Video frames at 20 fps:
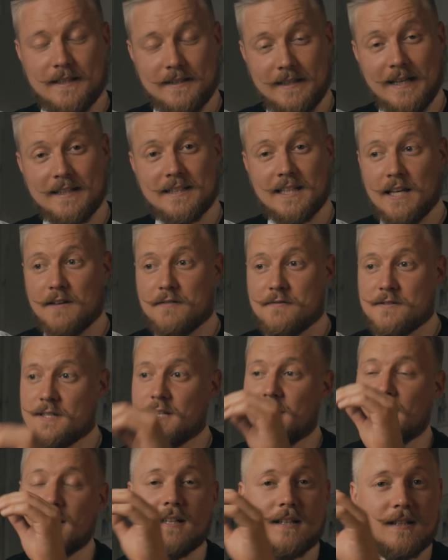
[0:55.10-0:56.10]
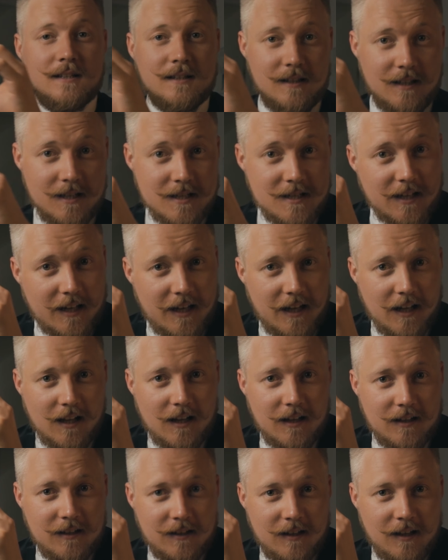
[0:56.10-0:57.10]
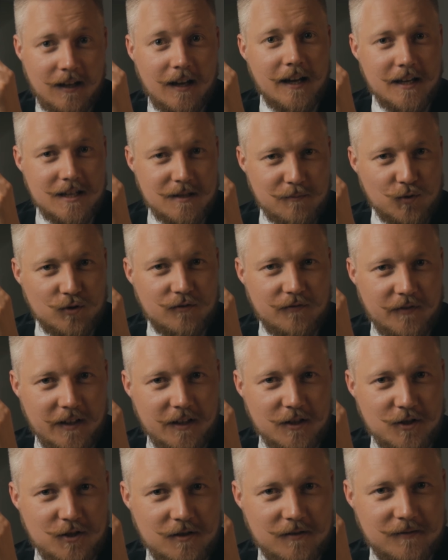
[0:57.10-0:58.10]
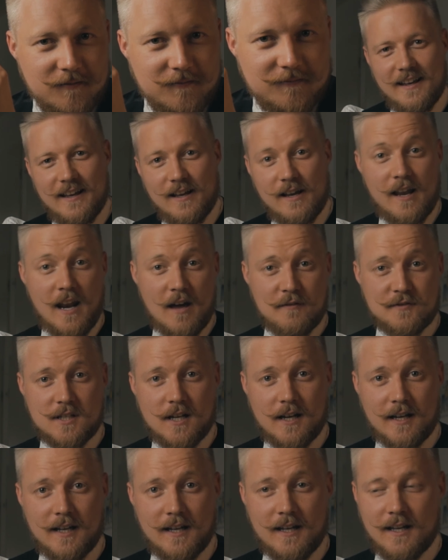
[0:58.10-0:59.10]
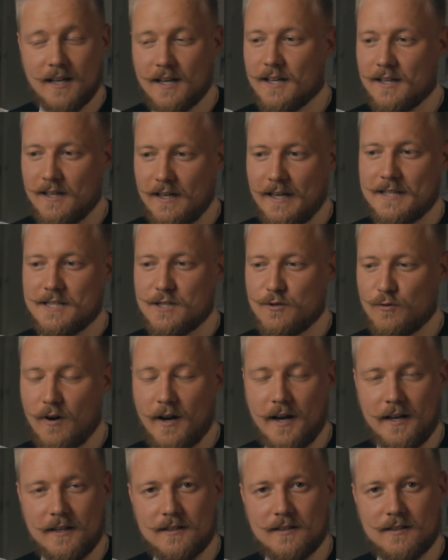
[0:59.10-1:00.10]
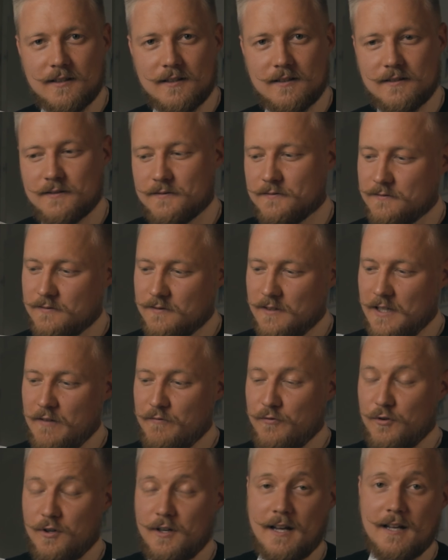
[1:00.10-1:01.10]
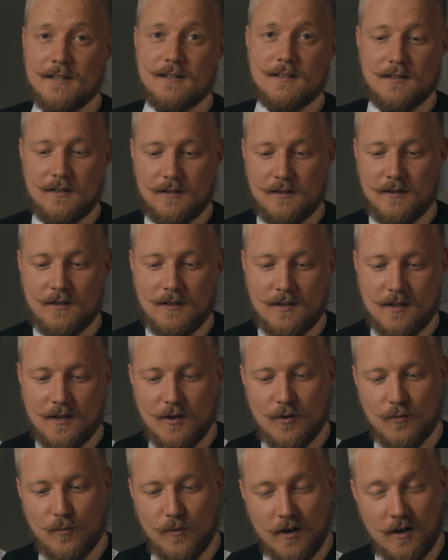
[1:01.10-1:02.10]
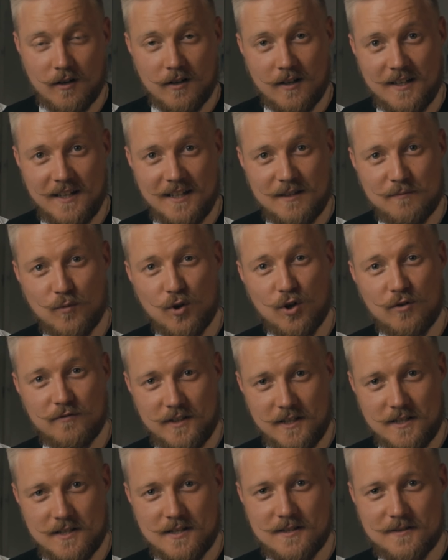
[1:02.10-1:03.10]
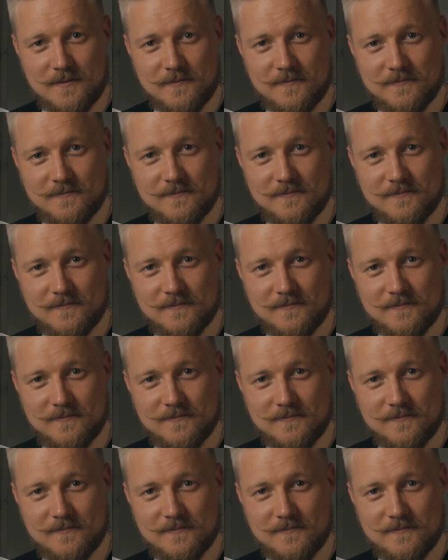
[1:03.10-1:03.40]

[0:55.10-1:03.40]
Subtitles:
That gives this tequila a smooth finish. Enough talking, let's try it. And for that, we're gonna need more of this.